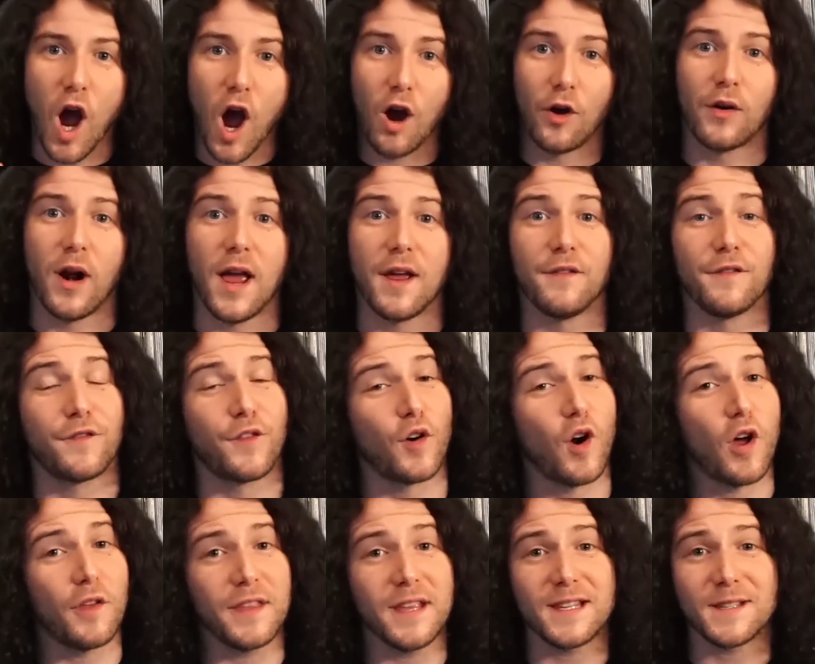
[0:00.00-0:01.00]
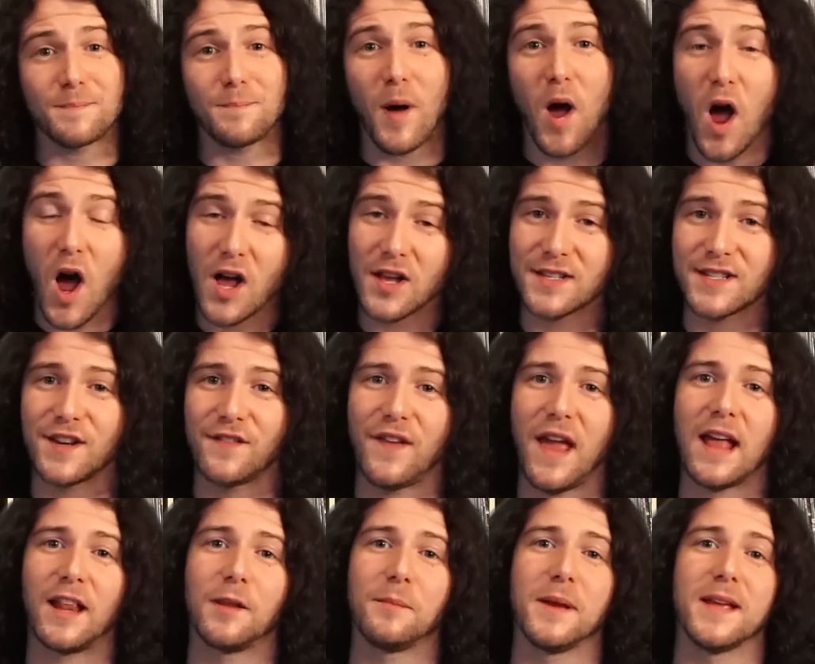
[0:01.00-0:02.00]
All right, for all these positive
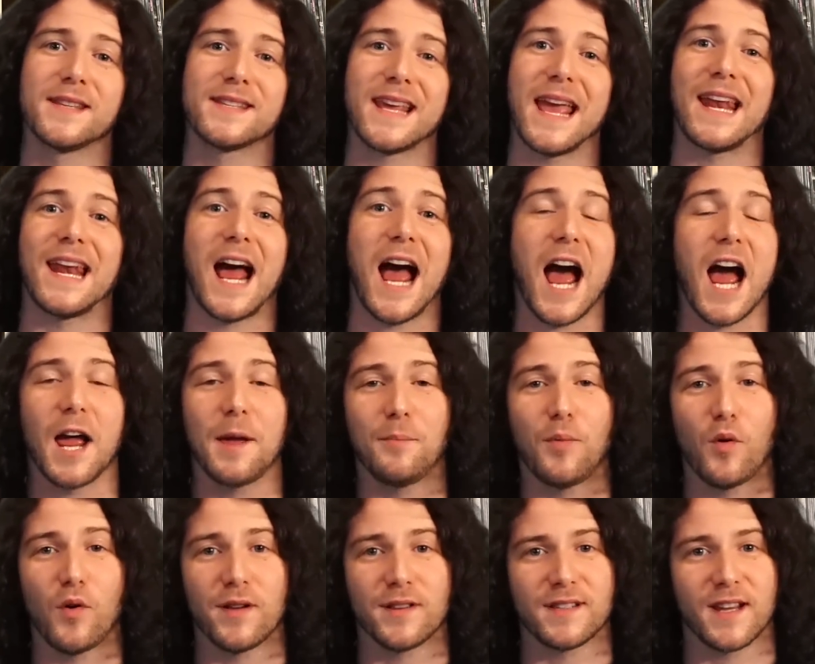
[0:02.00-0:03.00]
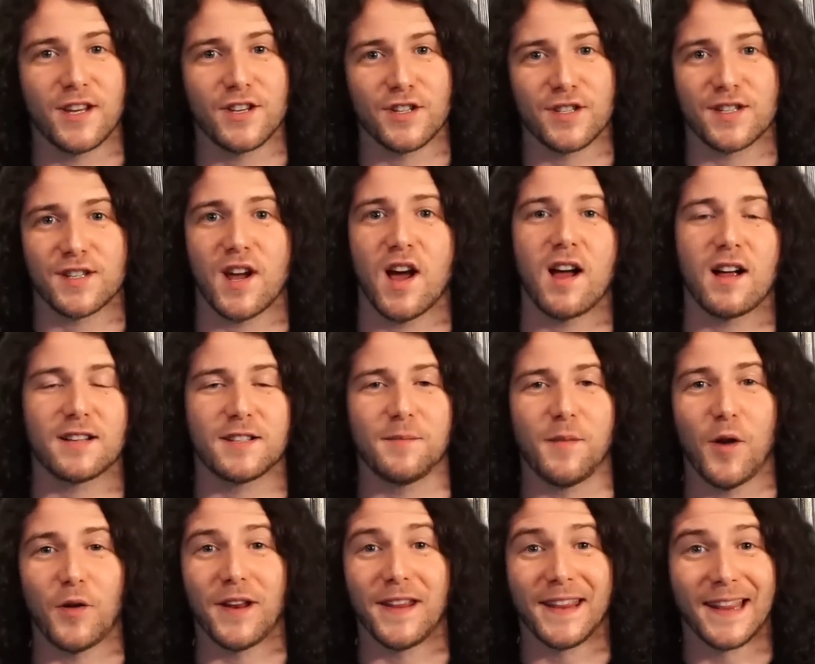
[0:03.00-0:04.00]
elements and high points I just talked
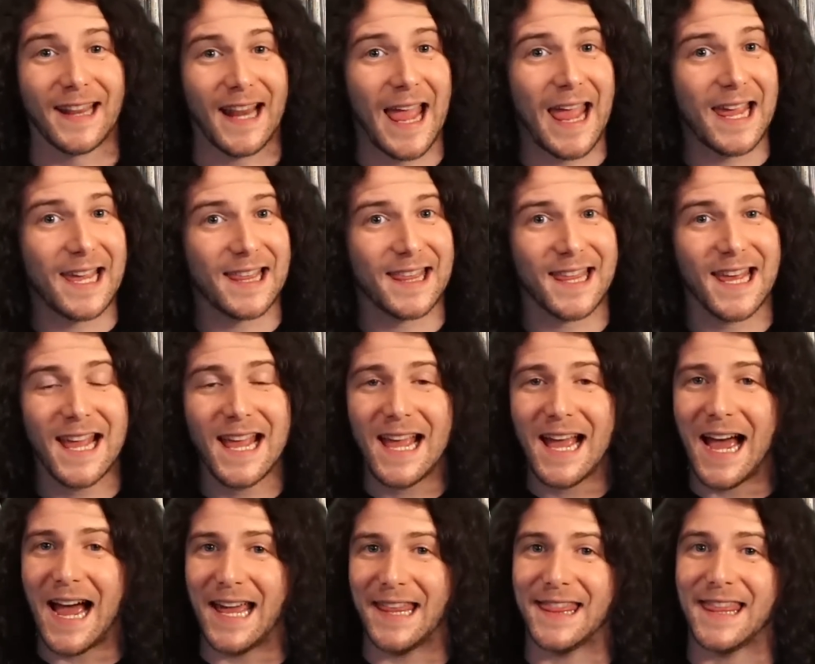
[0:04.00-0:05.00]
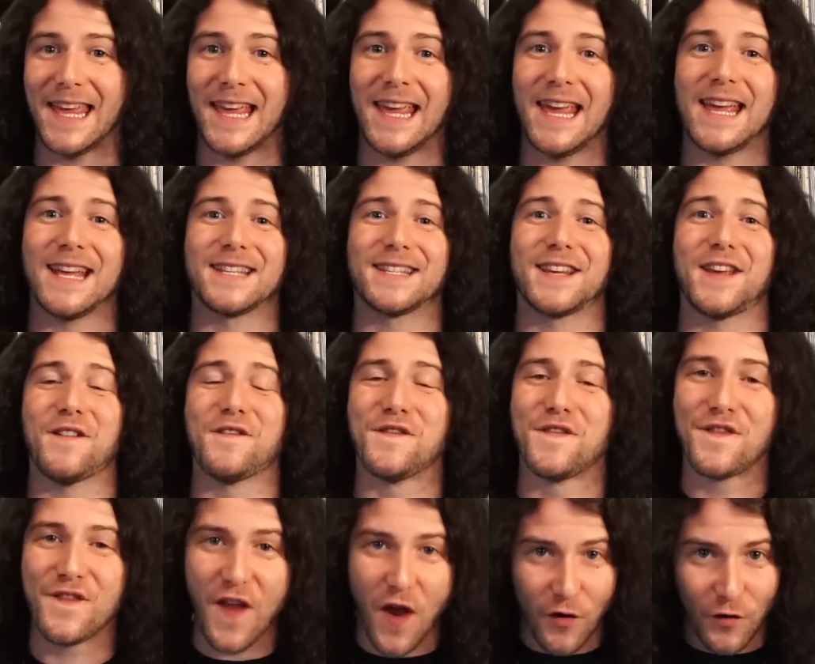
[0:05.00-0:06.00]
about in length, I think it's
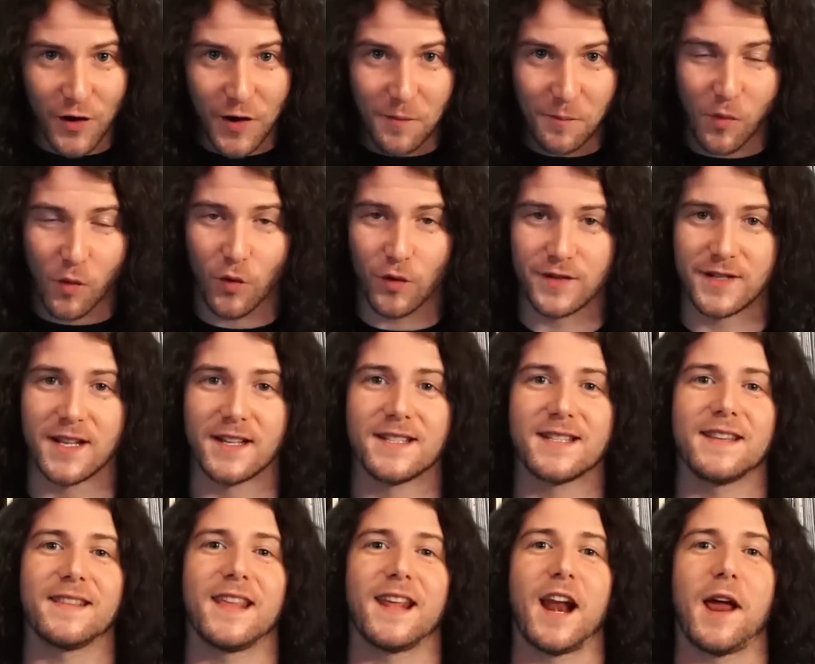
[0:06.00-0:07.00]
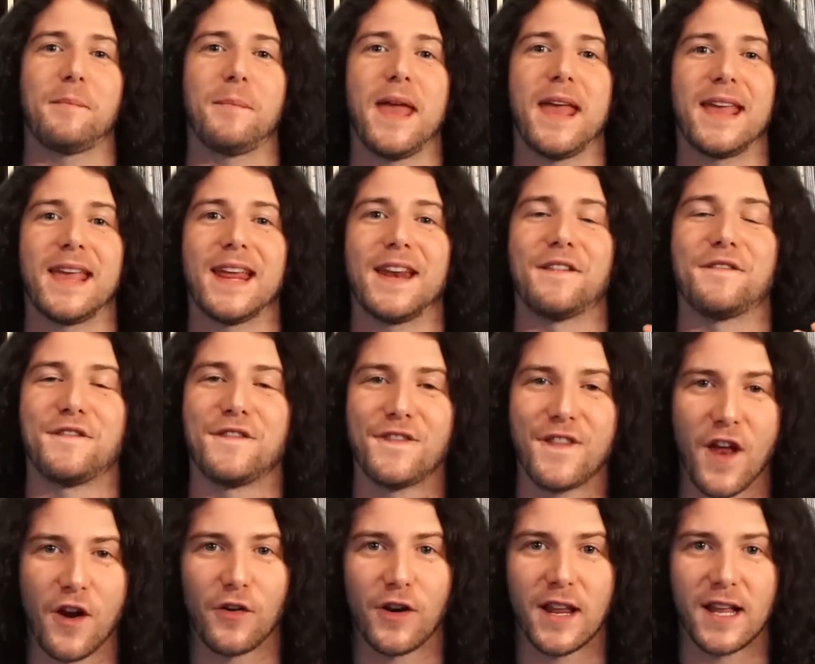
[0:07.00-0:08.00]
very important that I make it
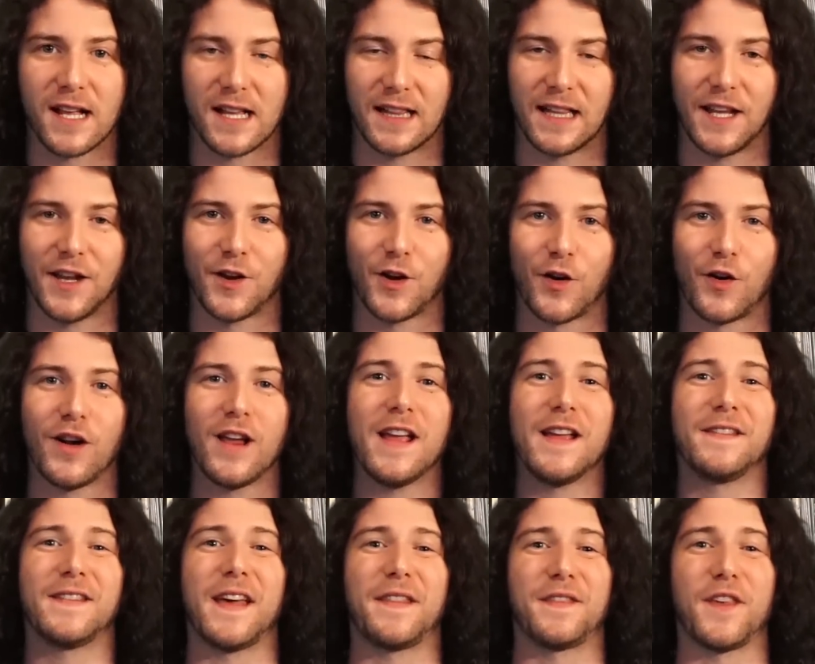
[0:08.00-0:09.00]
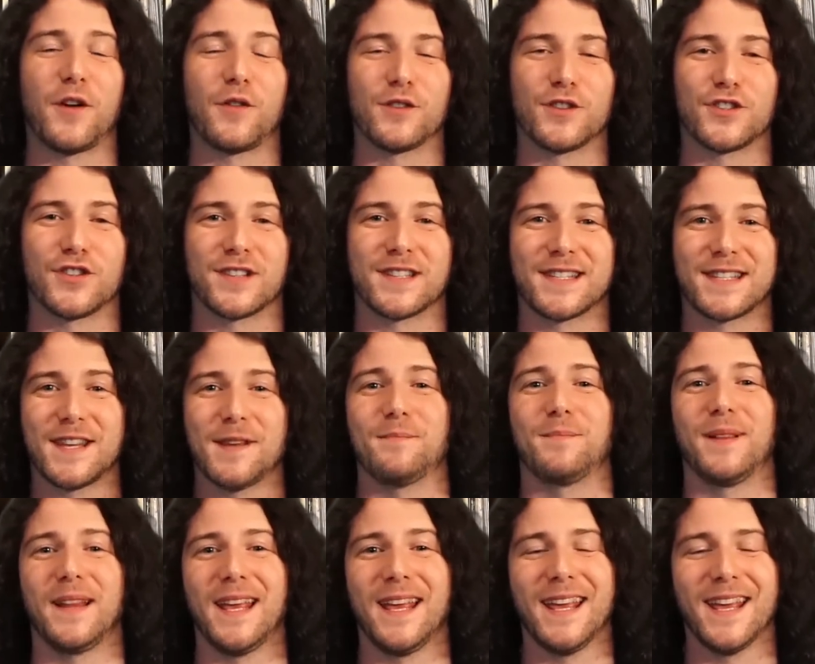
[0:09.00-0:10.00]
very clear that there is just
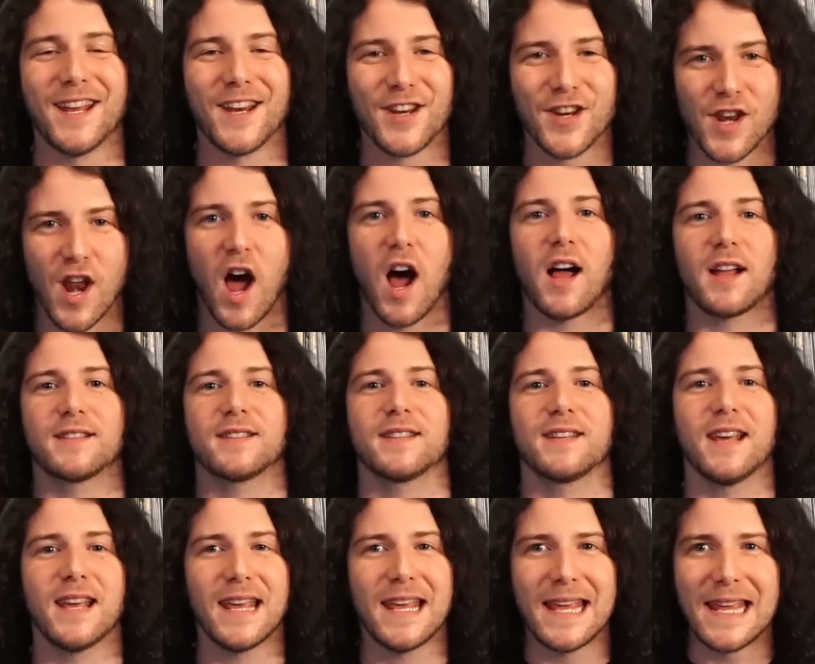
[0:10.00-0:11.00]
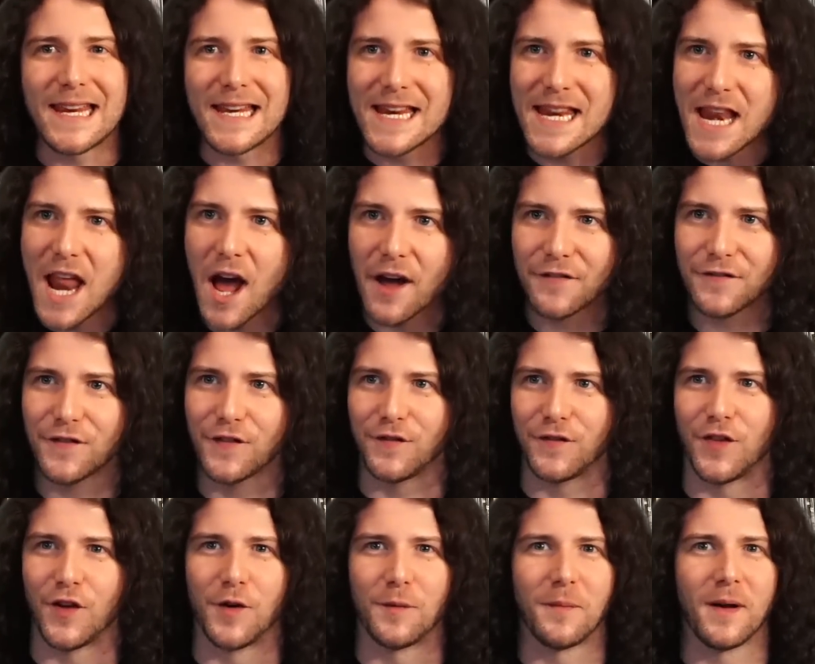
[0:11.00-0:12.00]
simply not enough
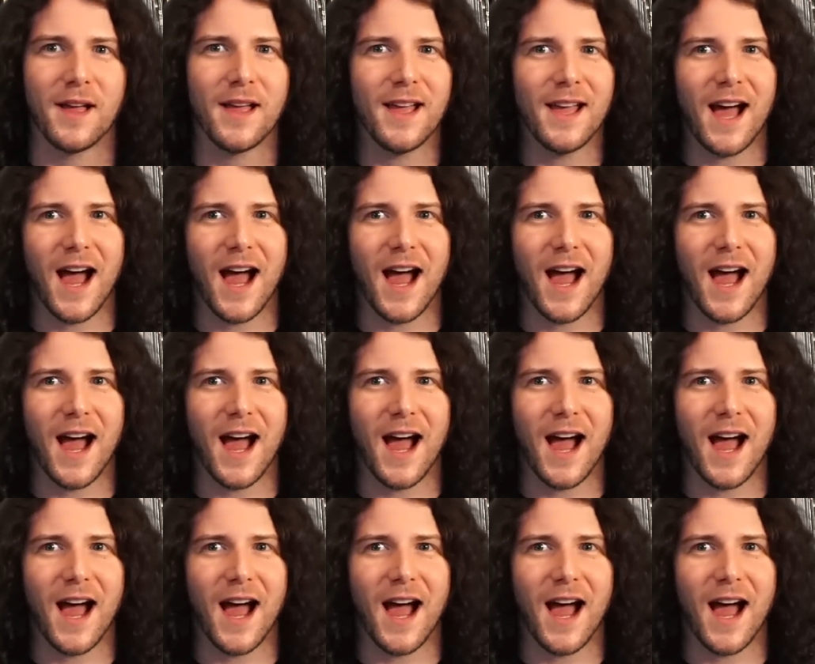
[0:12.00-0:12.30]
of them.